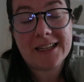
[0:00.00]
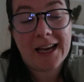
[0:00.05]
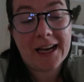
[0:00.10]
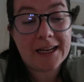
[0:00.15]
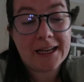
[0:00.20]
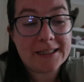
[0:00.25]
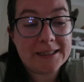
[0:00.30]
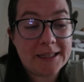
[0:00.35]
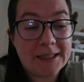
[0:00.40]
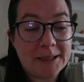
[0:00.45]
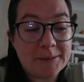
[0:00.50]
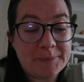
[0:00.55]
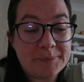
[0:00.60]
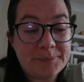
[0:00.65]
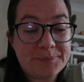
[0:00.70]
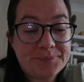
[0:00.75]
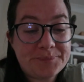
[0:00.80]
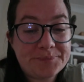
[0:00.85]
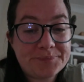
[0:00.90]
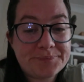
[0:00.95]
And
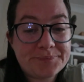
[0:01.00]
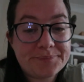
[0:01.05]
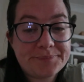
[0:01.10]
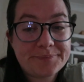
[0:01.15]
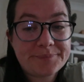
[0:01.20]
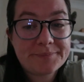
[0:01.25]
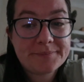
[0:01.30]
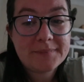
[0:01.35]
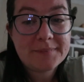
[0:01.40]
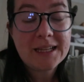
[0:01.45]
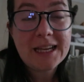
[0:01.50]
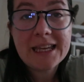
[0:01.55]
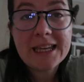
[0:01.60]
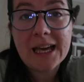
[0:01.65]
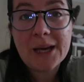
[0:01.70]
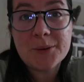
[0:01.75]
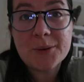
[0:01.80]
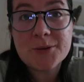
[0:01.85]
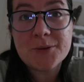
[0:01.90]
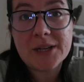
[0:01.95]

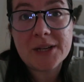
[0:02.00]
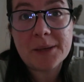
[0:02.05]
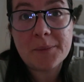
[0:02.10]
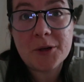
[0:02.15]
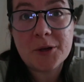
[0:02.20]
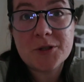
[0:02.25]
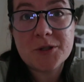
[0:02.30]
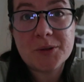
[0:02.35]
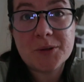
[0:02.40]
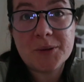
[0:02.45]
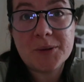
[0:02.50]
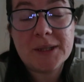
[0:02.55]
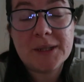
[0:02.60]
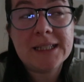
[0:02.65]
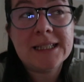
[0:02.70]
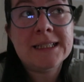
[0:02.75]
it was really emotional.